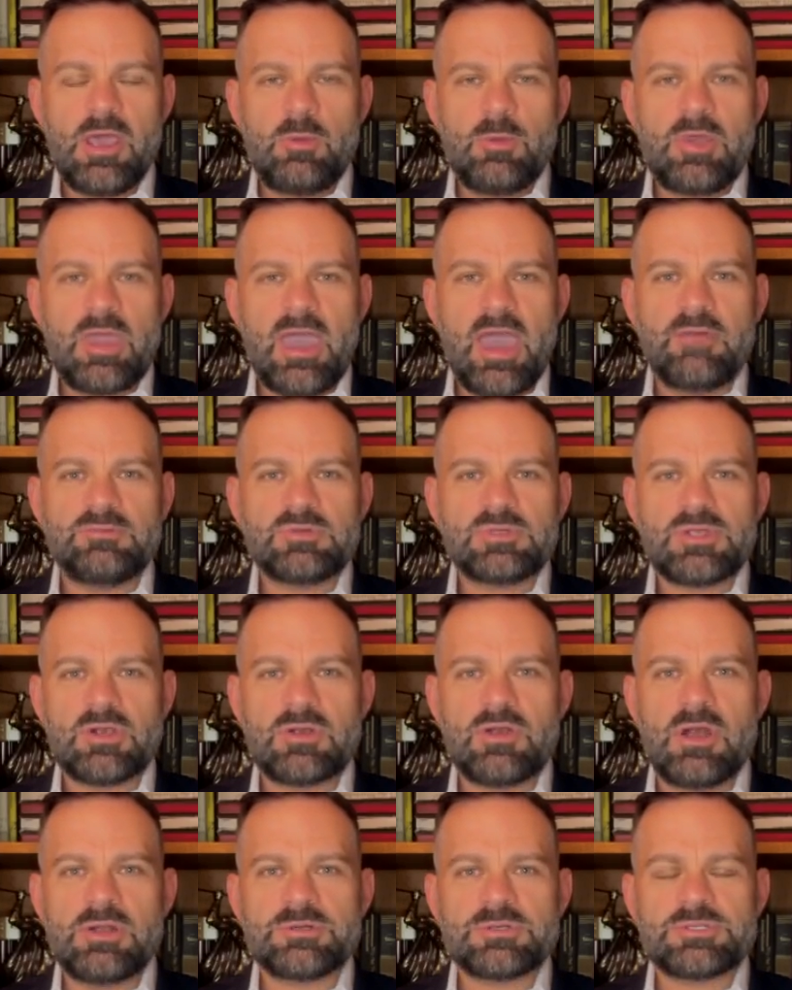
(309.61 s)
We have to
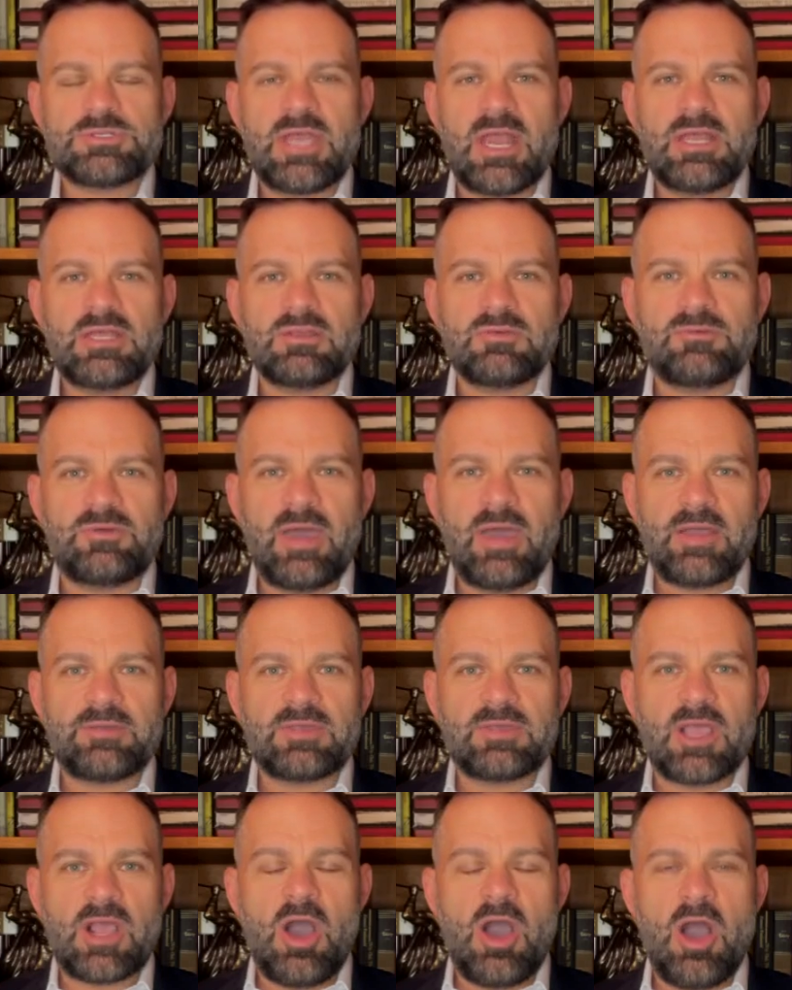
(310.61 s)
start understanding the
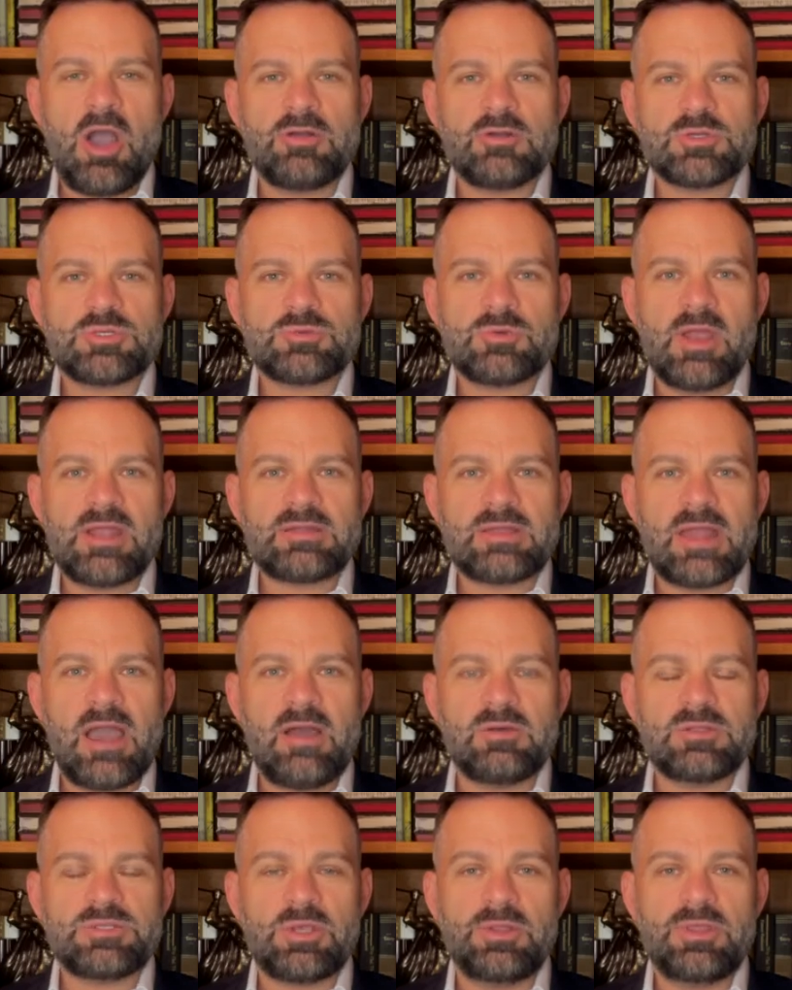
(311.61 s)
fact that Congress right
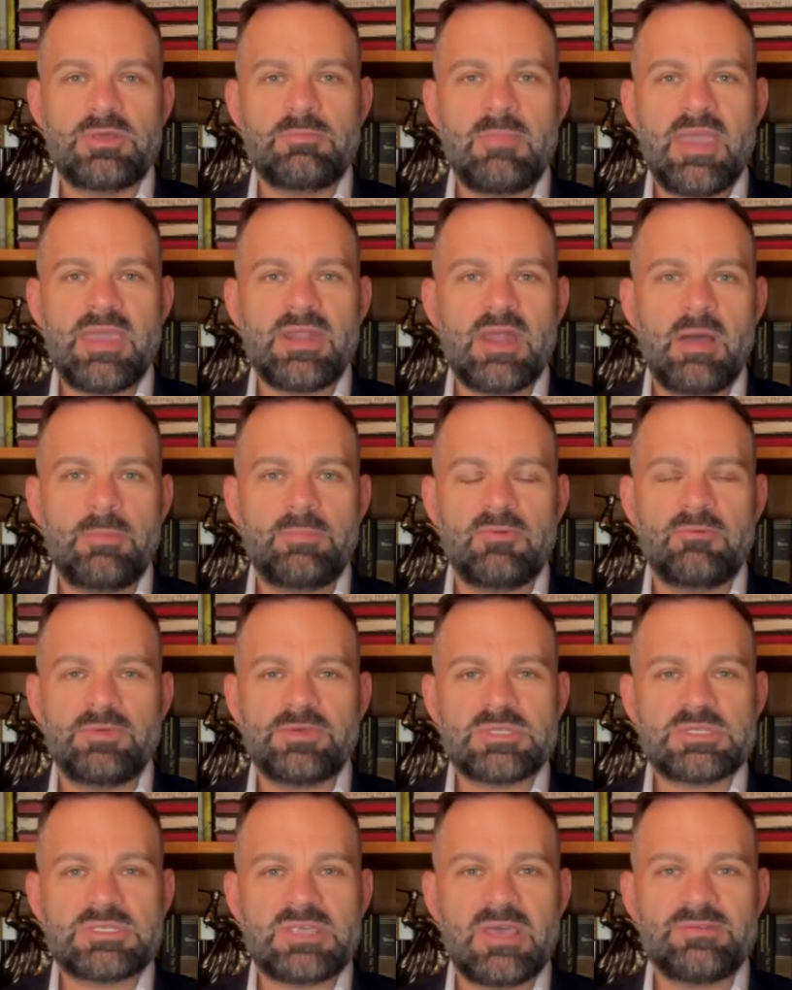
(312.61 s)
now is only made up of
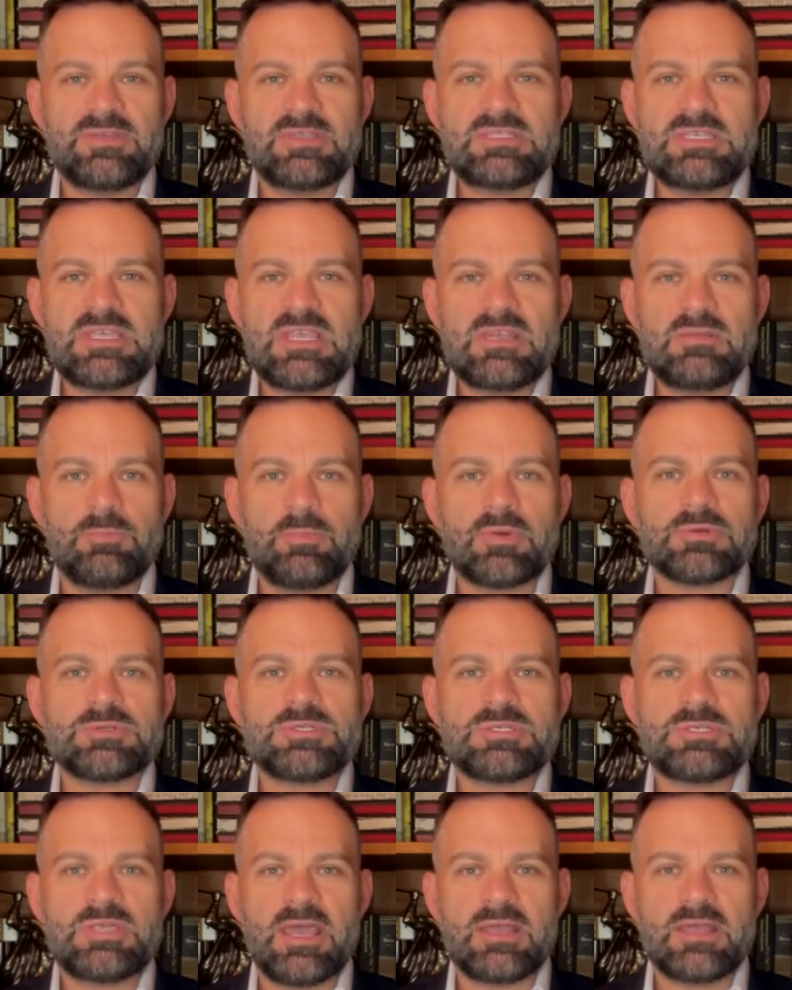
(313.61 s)
only 17
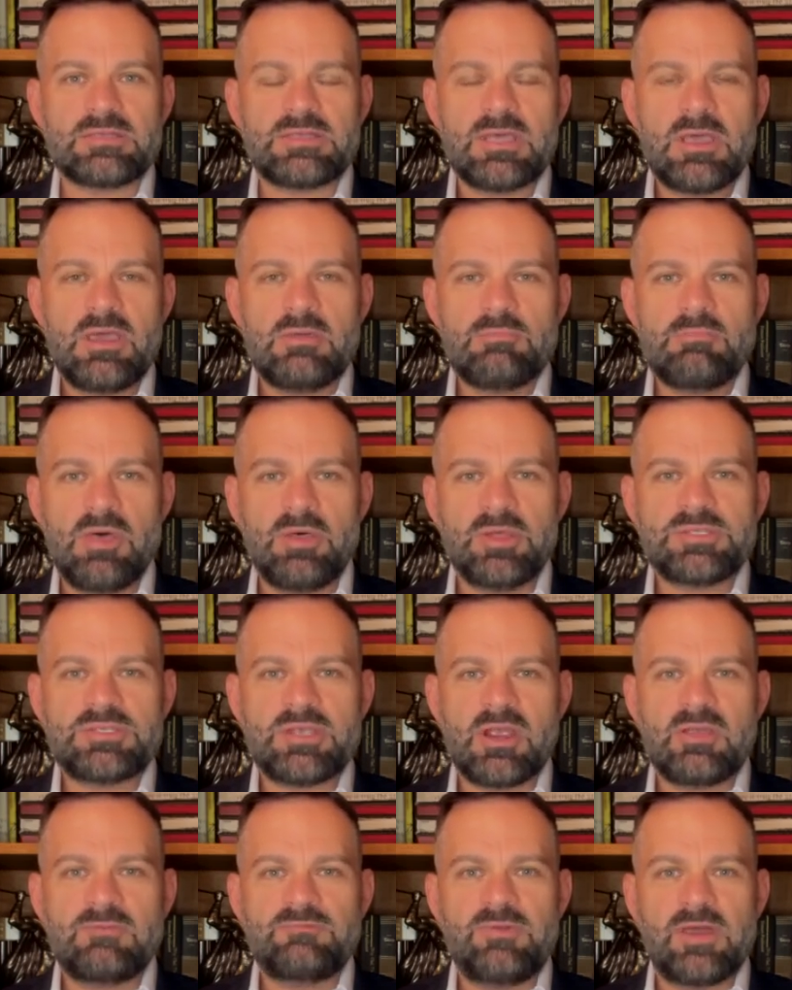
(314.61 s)
percent
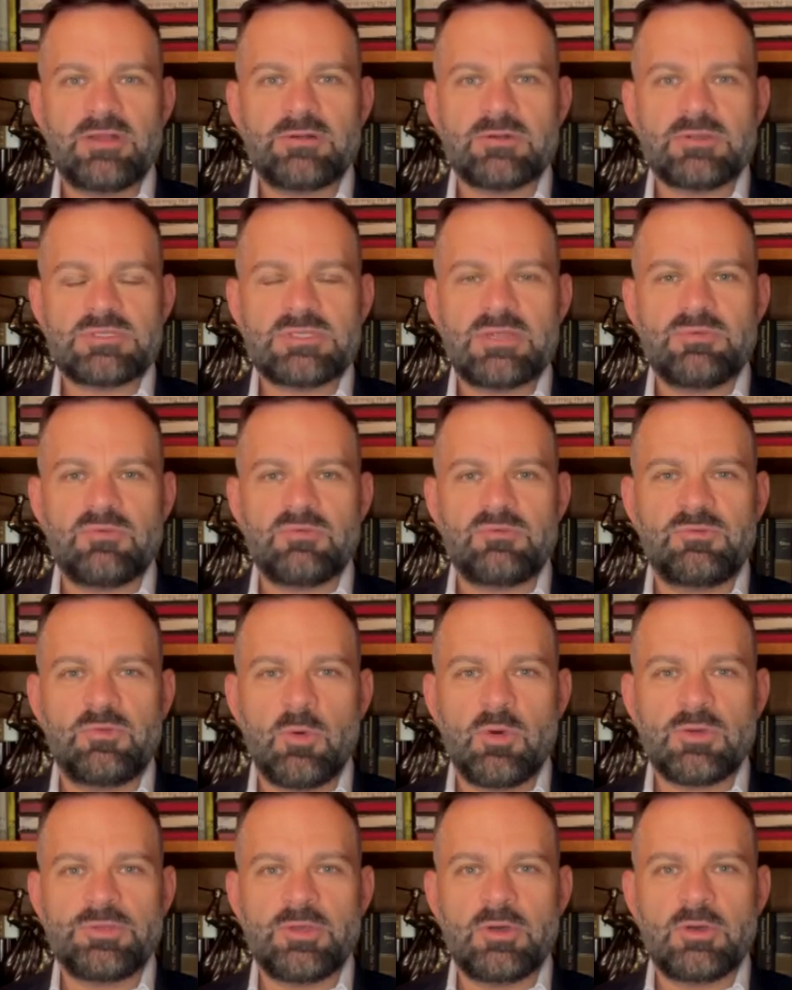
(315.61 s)
military veterans, even
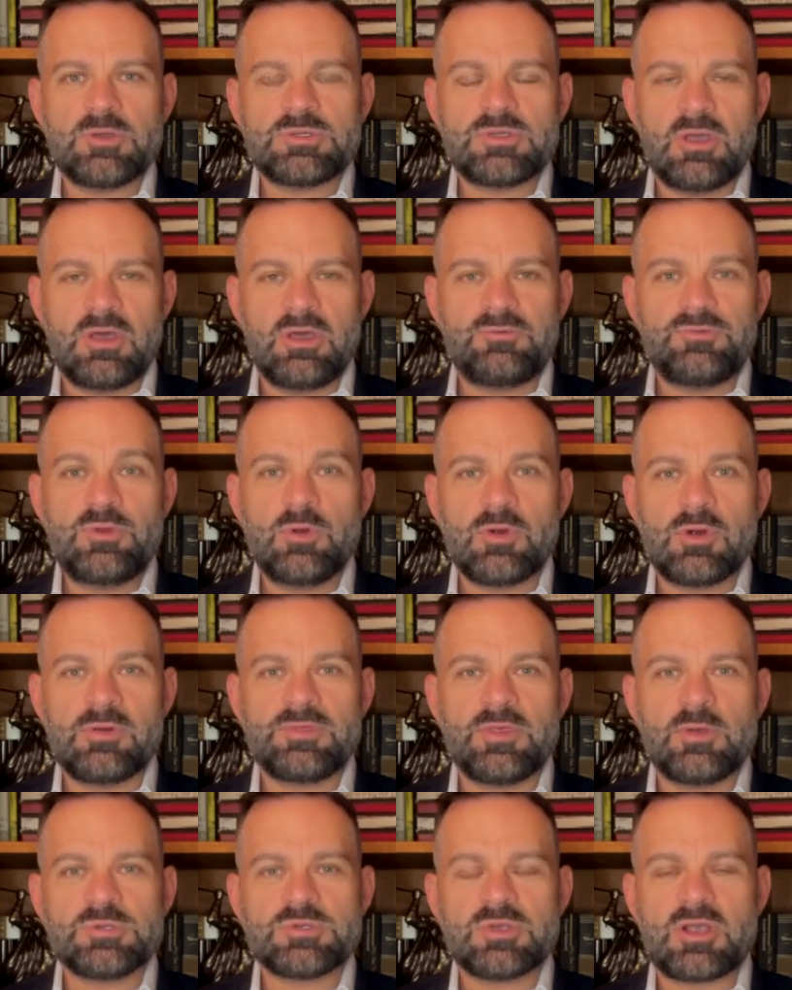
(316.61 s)
for those, uh, fewer
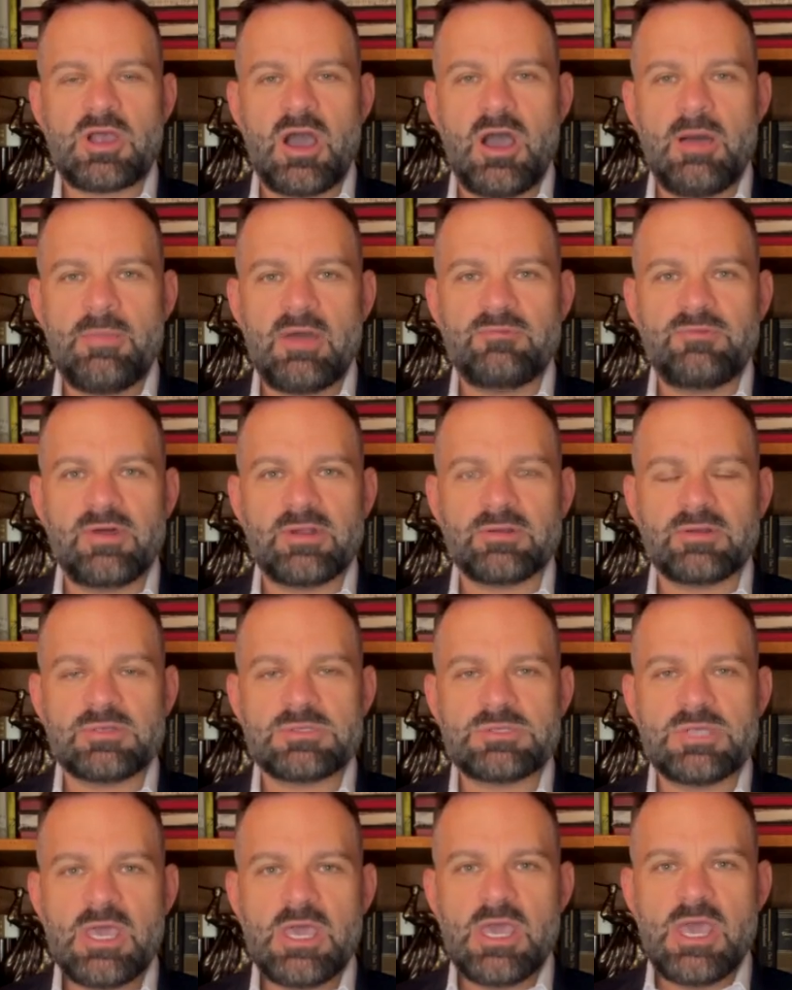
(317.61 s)
of those are combat
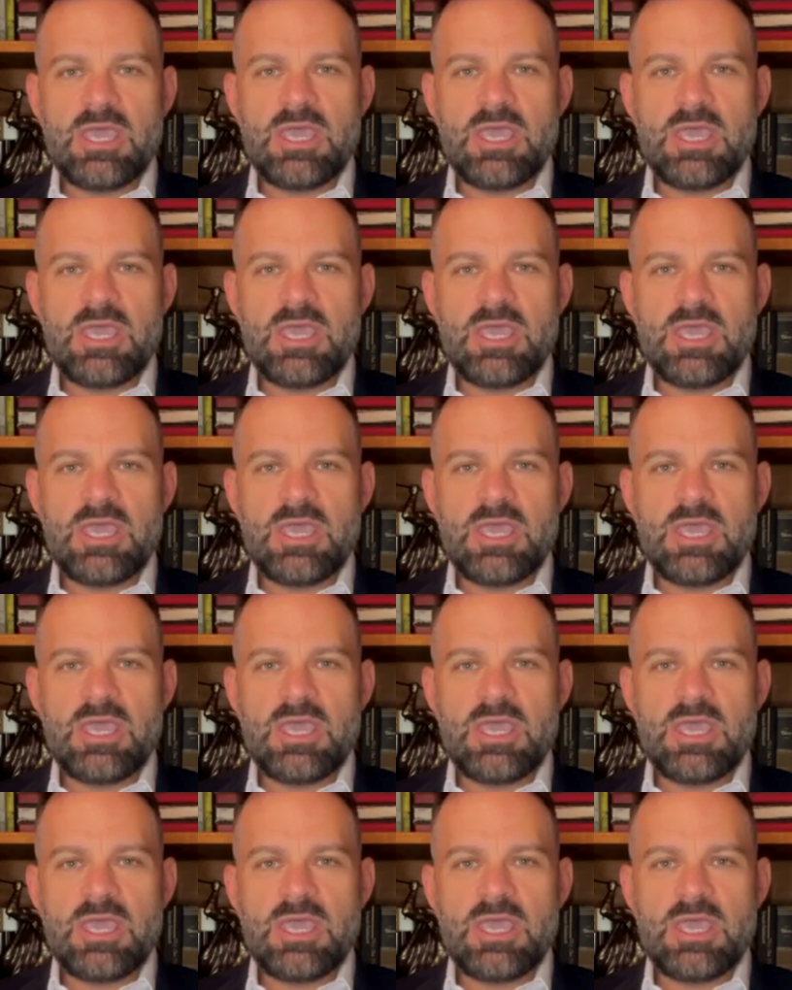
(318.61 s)
veterans.